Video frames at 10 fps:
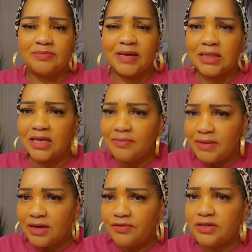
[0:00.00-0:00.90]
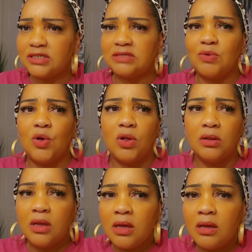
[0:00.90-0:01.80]
My glam area
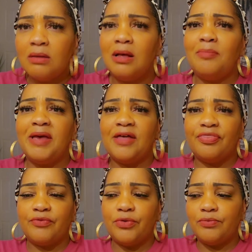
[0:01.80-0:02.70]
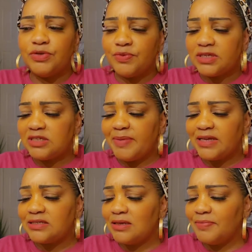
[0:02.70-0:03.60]
small, a bathroom, you would
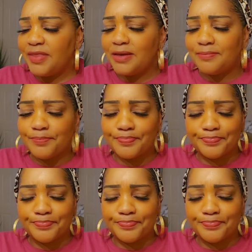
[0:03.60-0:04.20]
expect something.